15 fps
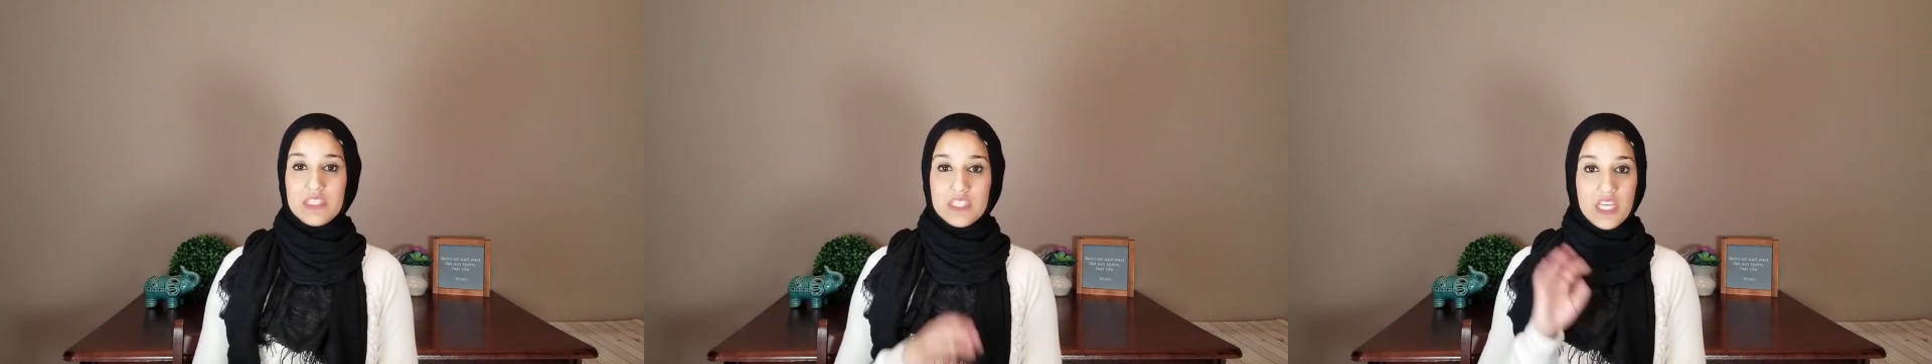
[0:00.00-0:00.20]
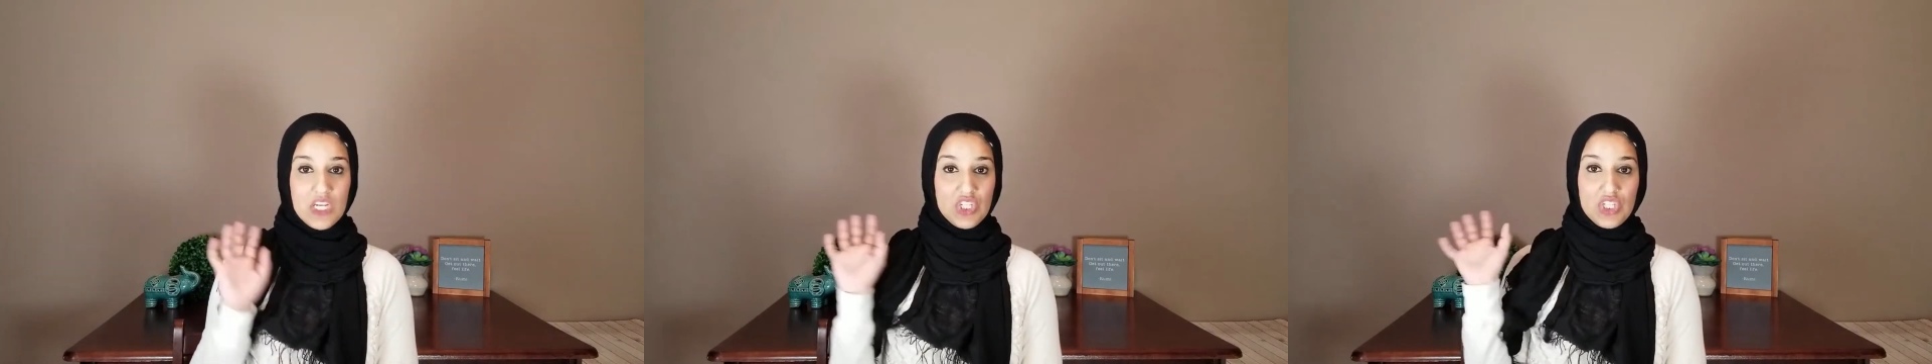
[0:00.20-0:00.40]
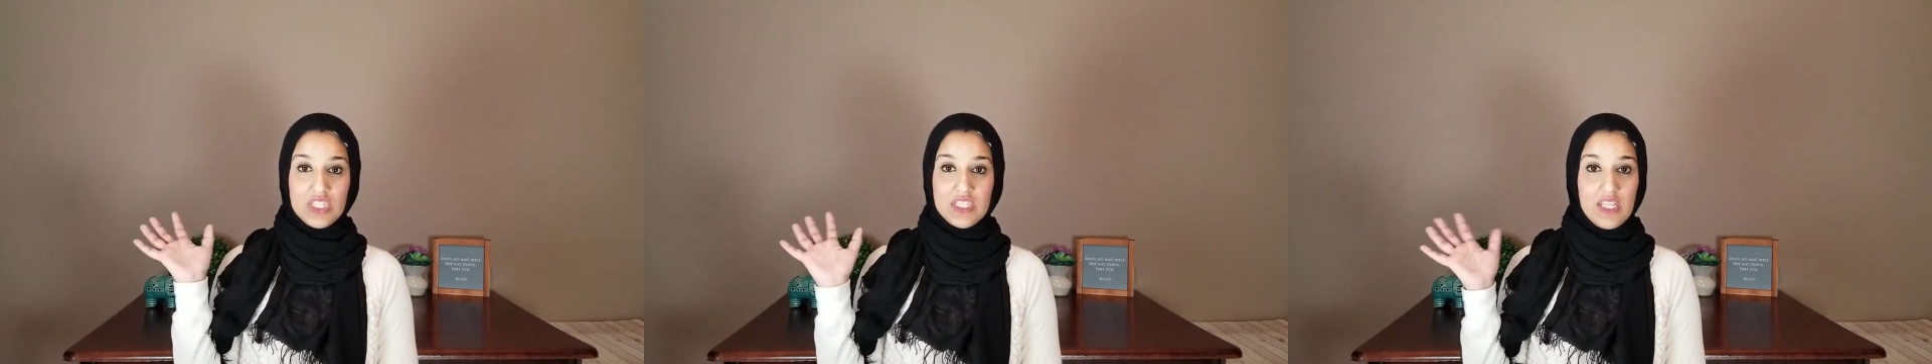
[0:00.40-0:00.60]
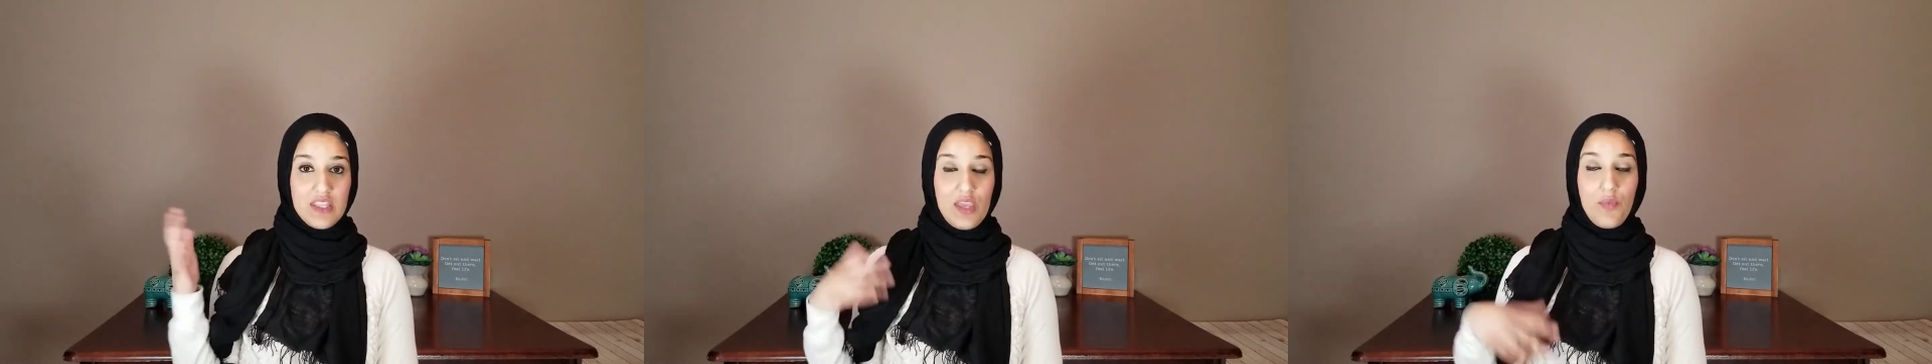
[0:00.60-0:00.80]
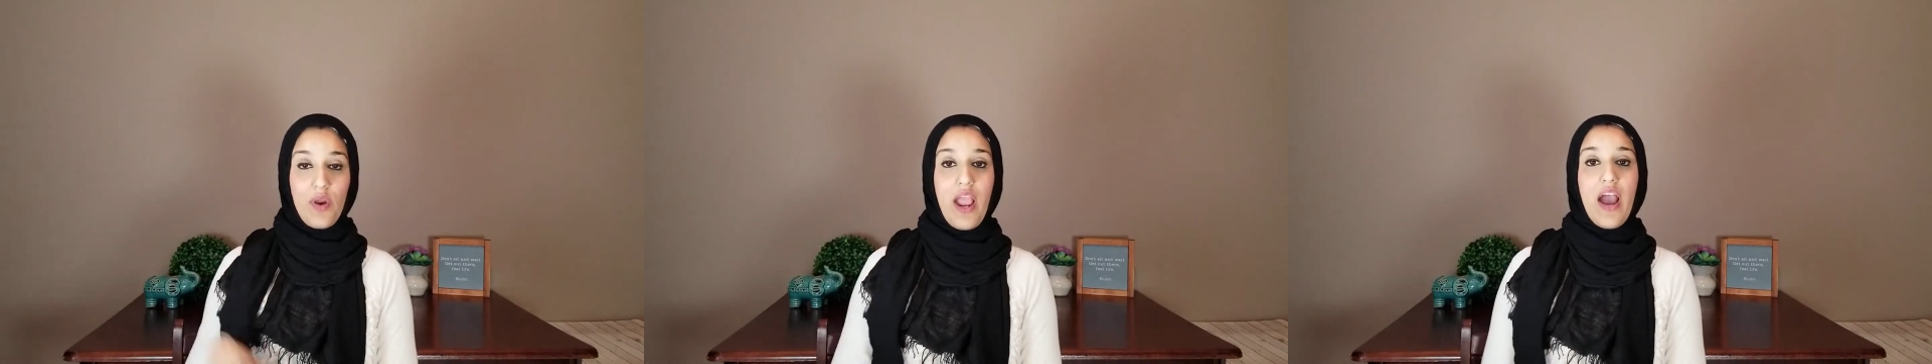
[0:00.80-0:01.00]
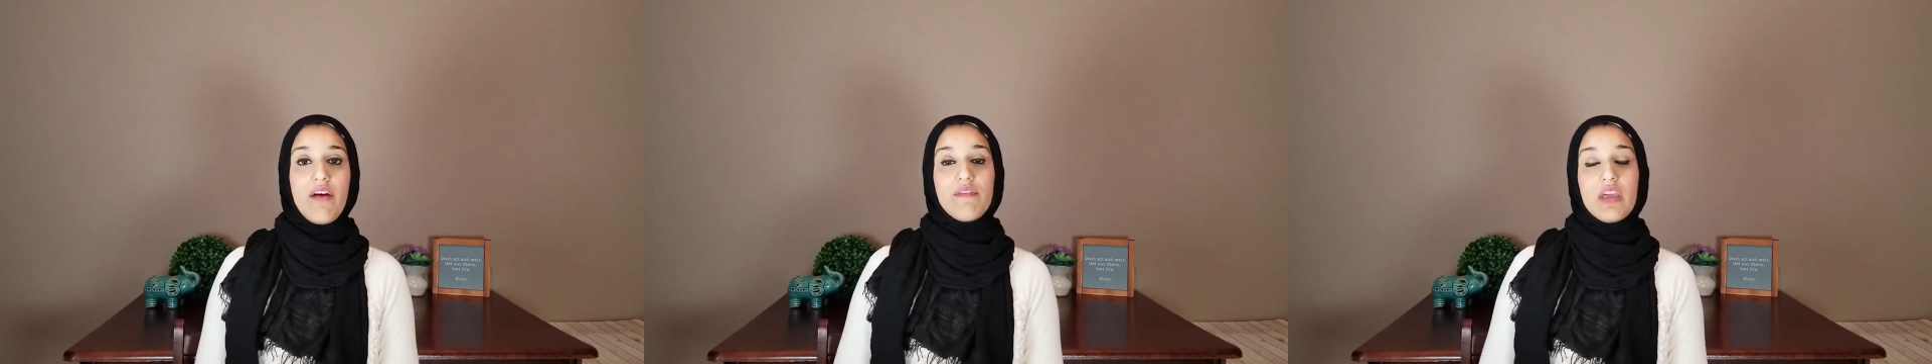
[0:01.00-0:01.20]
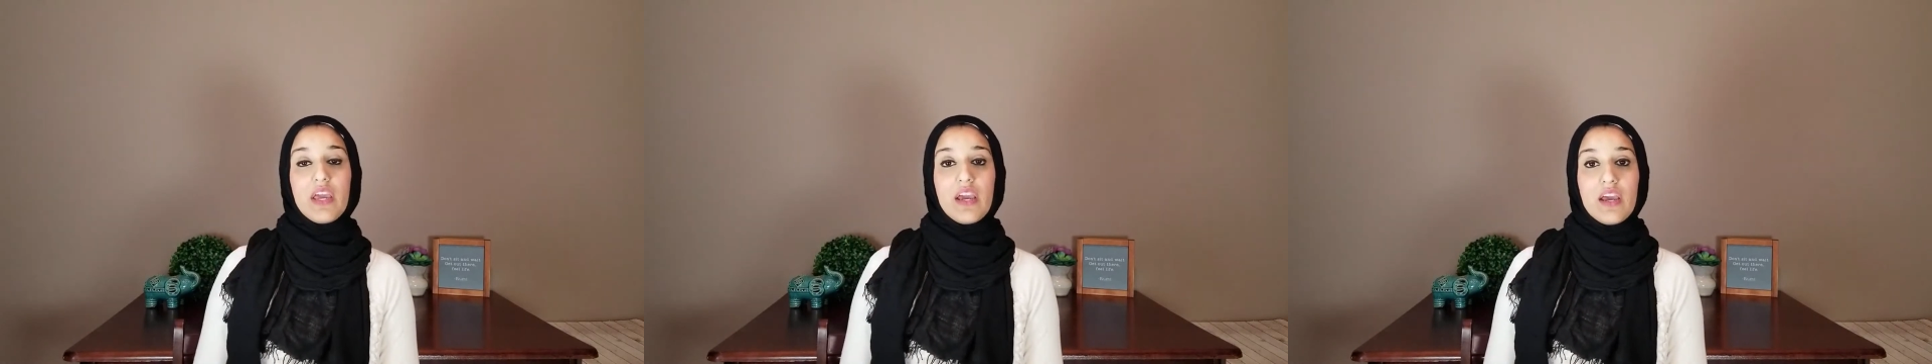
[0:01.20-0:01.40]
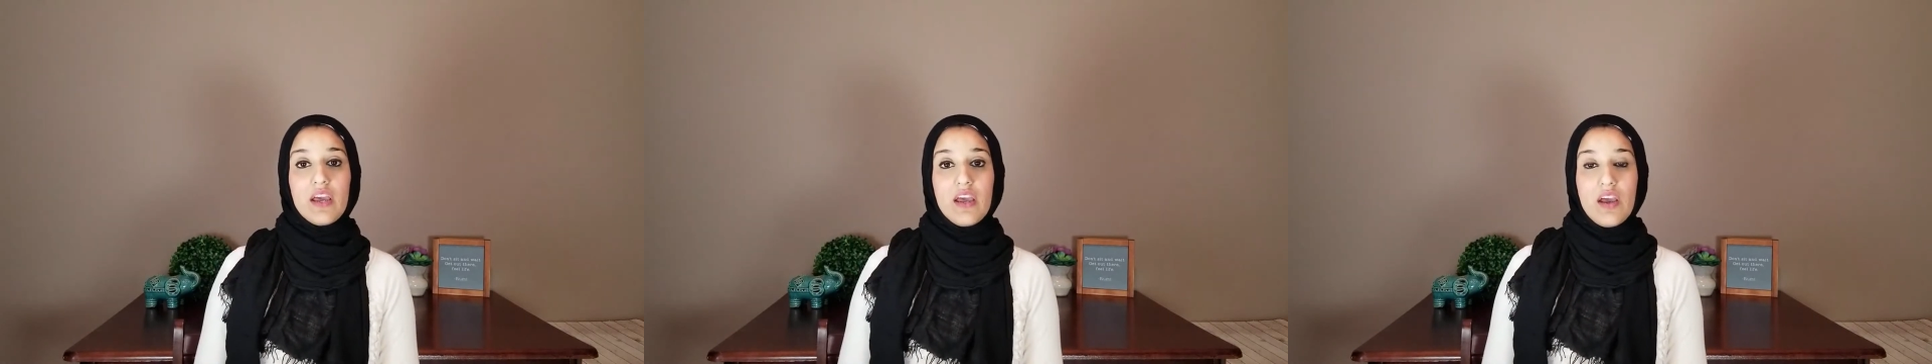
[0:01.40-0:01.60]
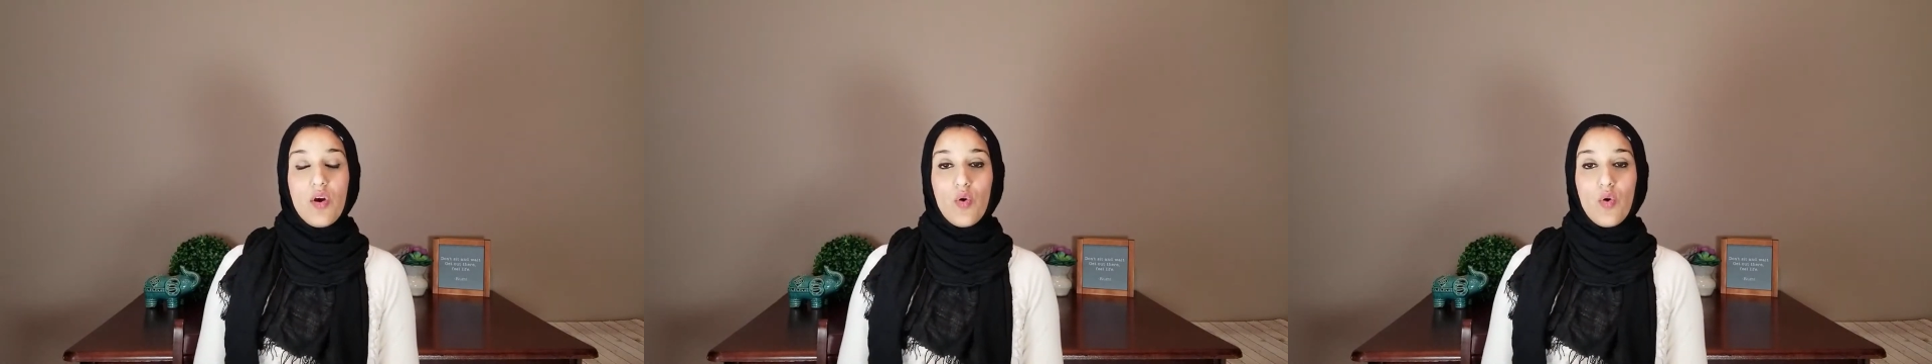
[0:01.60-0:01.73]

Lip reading: discussions that they were having,